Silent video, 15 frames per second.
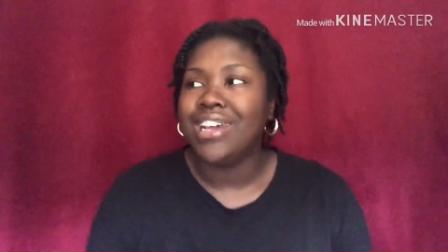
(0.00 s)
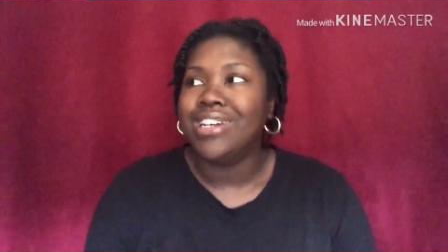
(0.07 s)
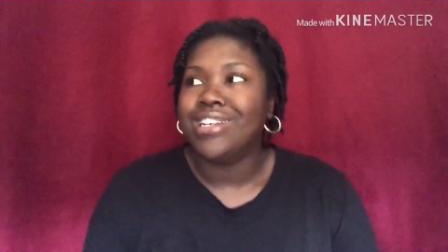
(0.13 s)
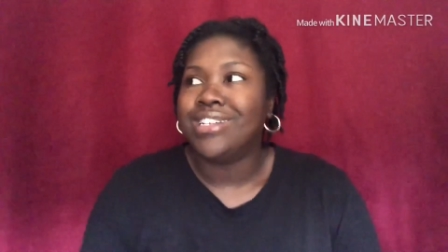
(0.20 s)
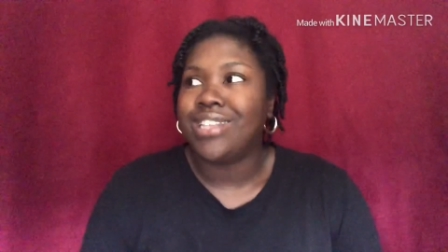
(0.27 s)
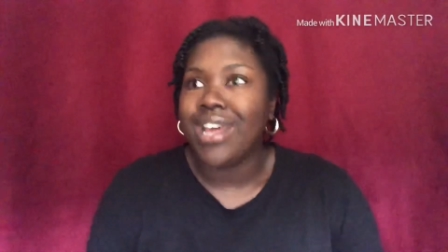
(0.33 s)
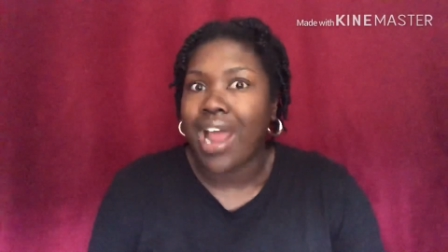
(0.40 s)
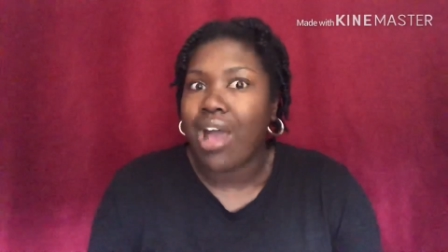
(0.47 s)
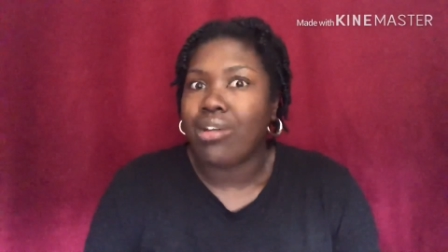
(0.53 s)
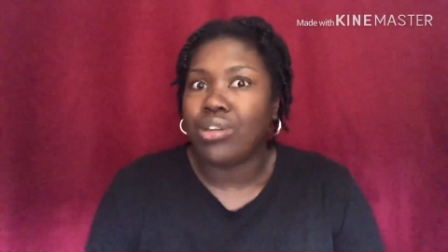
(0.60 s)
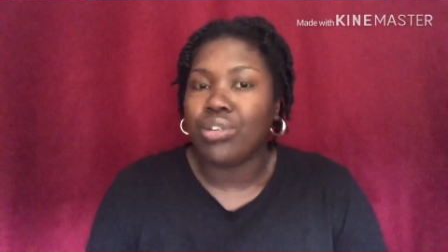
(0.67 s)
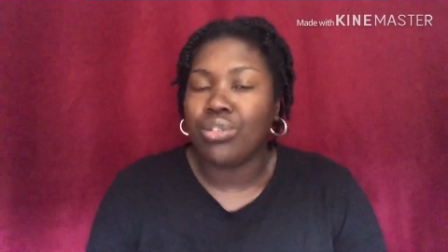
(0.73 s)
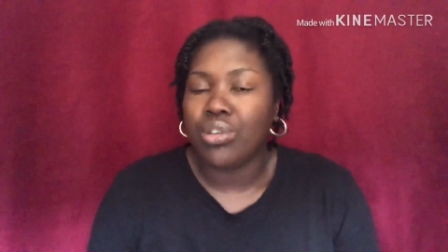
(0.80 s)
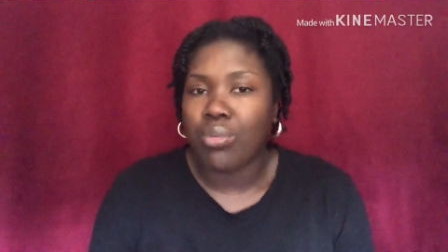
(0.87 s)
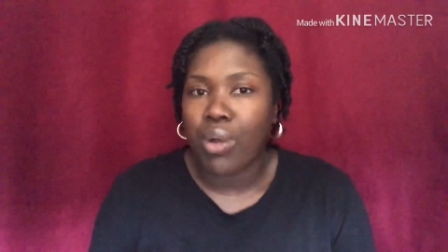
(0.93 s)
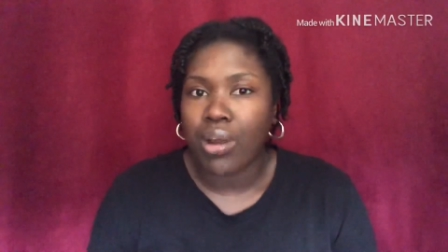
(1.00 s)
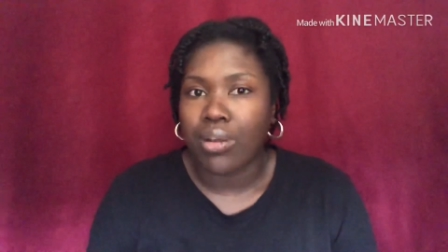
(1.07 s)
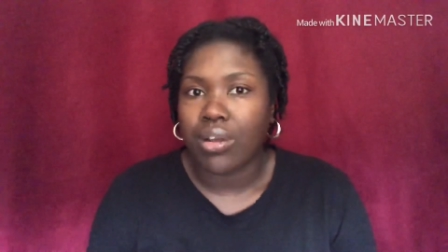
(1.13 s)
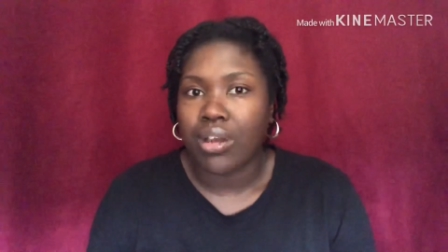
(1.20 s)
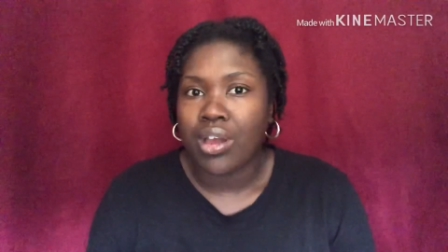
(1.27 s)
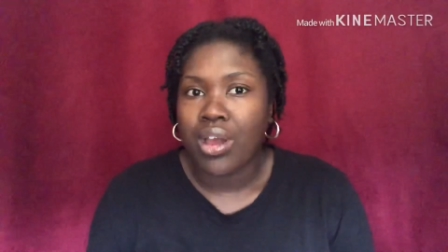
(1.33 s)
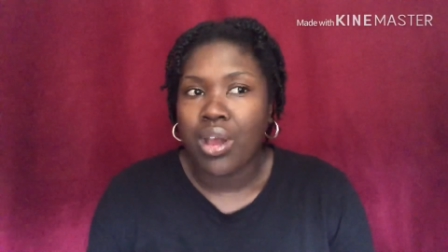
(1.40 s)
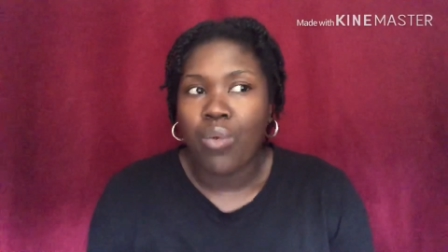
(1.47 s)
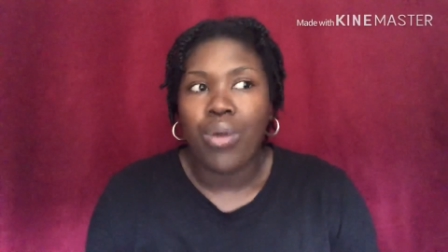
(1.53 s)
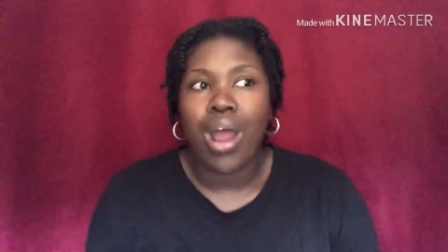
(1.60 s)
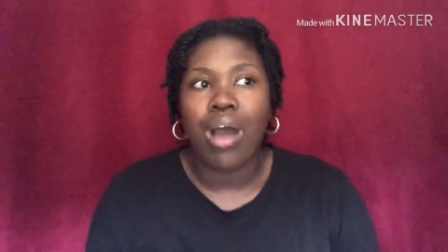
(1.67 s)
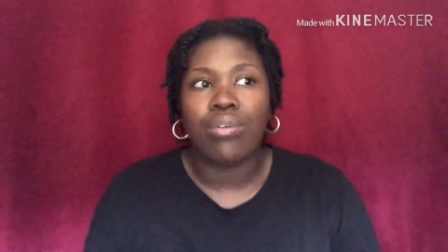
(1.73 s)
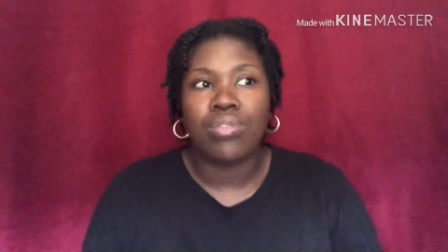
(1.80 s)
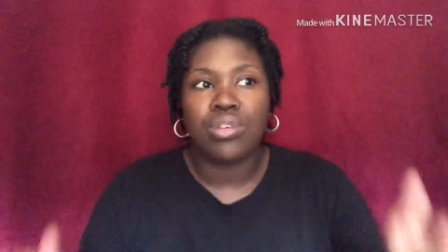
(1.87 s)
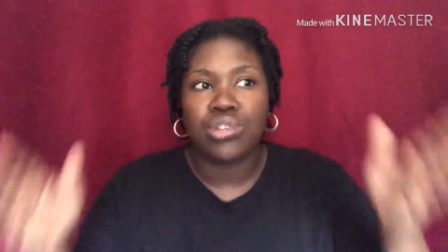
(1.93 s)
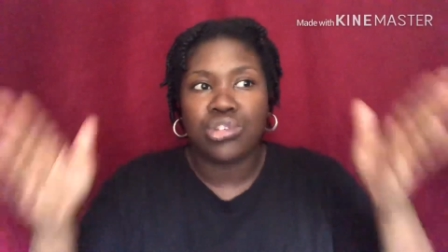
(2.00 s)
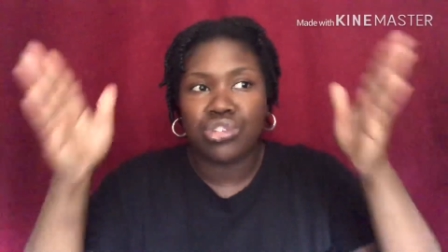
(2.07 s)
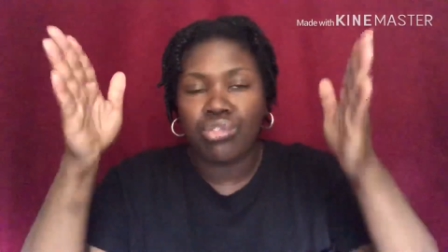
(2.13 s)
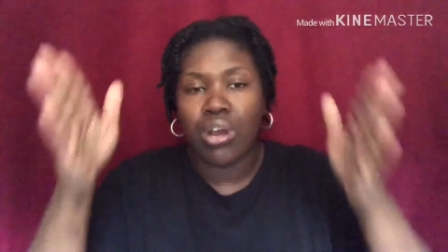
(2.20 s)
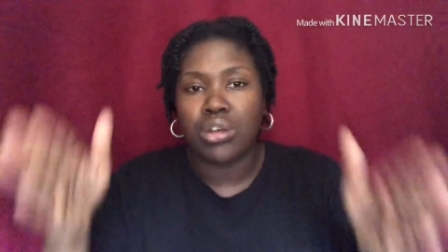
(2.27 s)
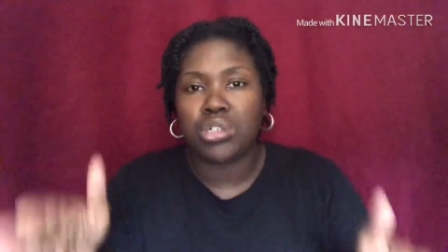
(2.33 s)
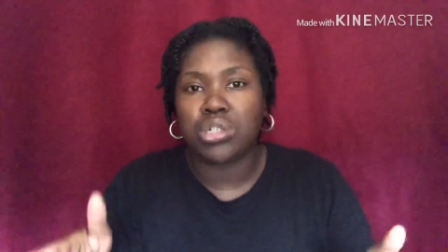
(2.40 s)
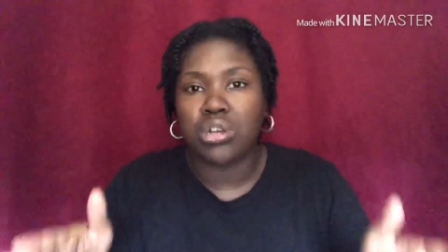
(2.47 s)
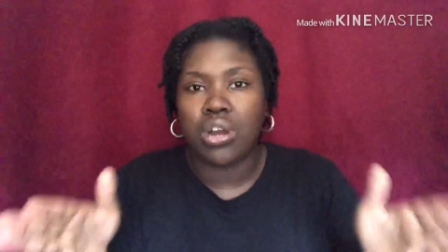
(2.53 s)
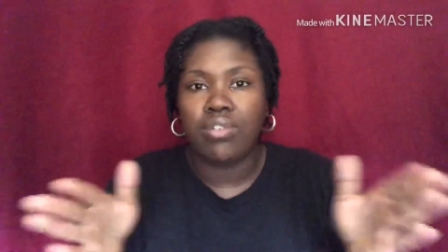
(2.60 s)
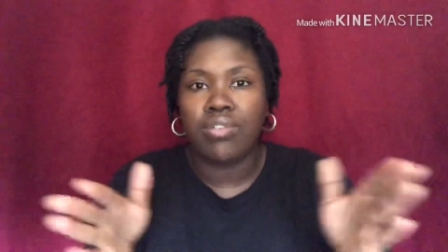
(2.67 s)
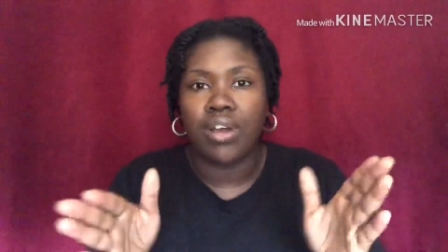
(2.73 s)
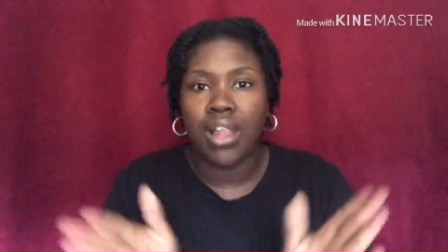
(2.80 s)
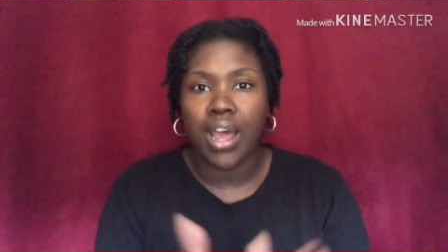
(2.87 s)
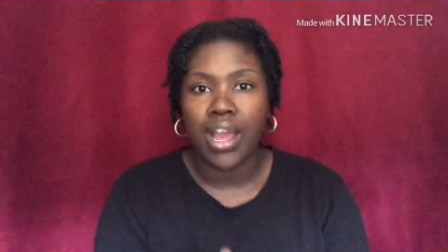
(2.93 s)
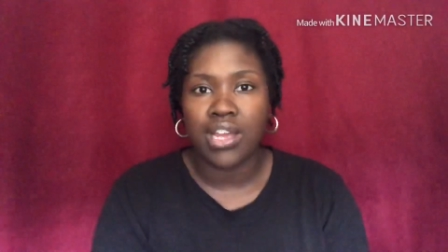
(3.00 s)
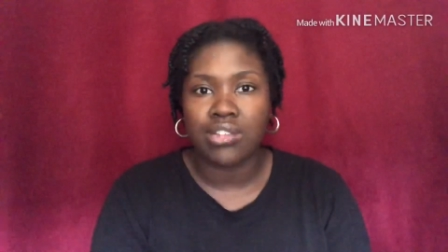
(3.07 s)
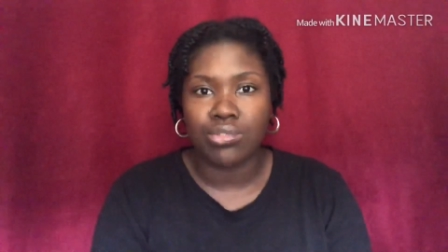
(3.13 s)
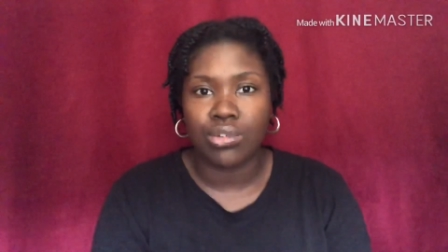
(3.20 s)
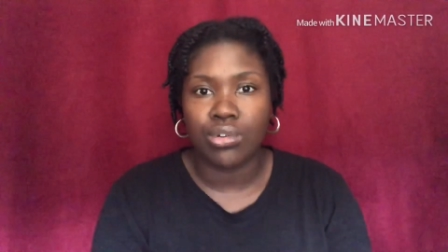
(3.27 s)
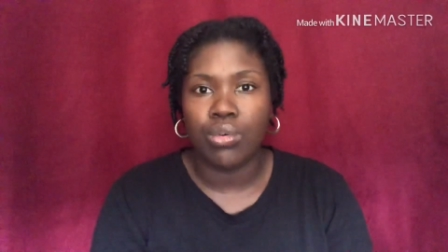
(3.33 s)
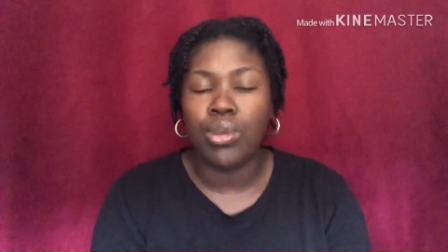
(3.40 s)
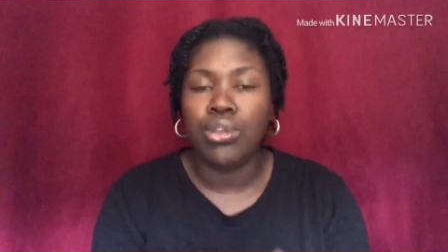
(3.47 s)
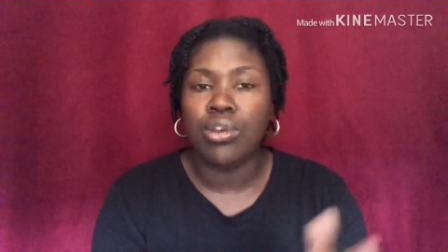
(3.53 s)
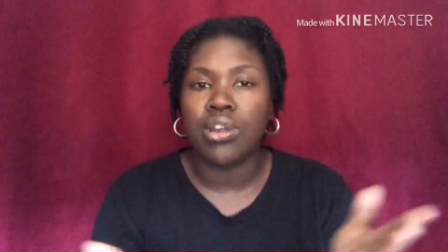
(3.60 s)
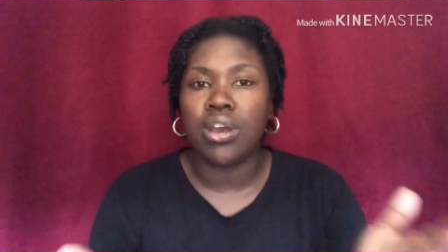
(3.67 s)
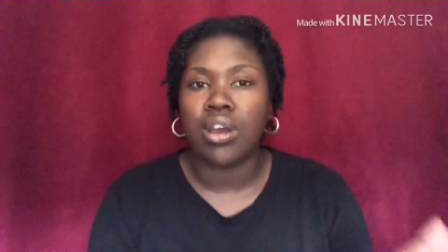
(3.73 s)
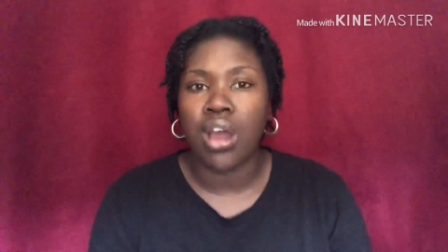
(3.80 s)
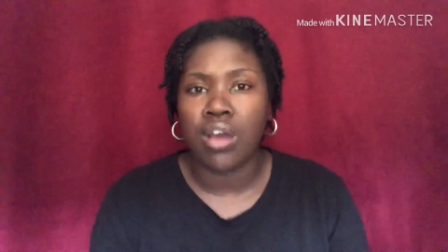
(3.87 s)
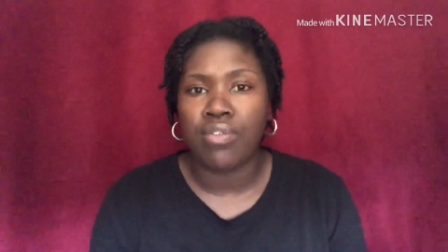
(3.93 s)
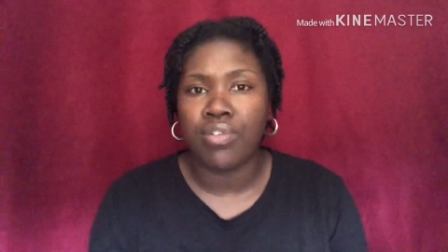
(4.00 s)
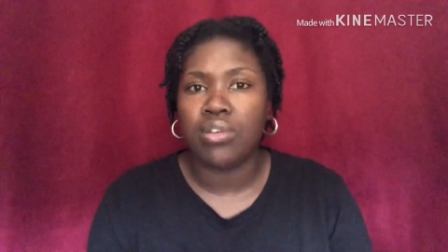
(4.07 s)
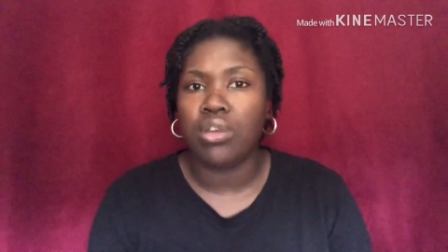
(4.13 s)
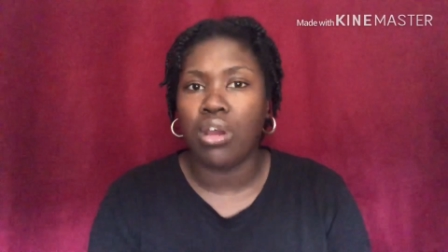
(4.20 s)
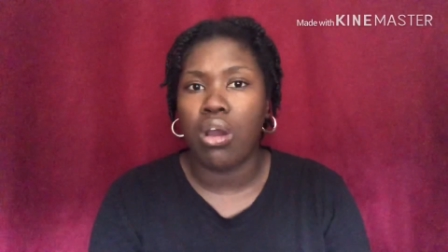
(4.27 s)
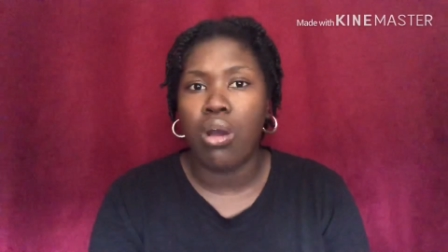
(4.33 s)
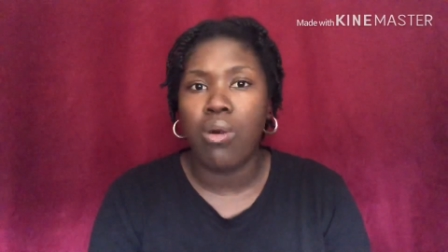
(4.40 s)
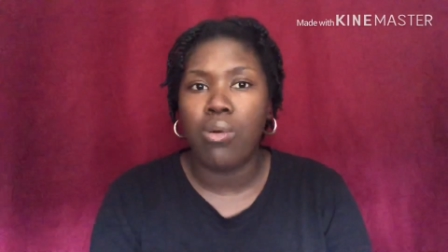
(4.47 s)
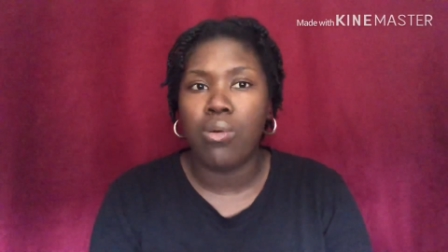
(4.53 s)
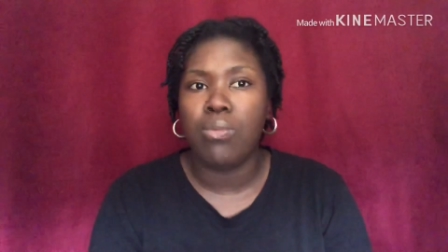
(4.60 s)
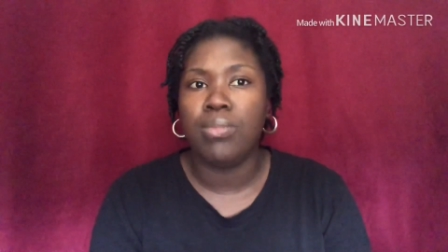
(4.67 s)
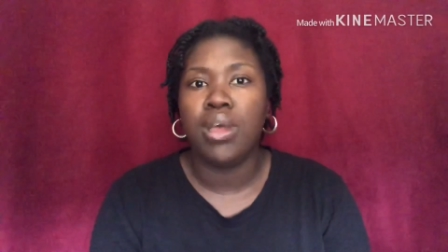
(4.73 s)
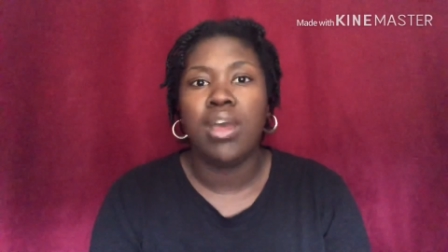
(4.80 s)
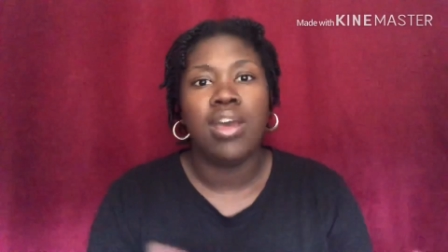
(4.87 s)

sit down and do your work without the structure of a classroom? When you're in the comfort of your home,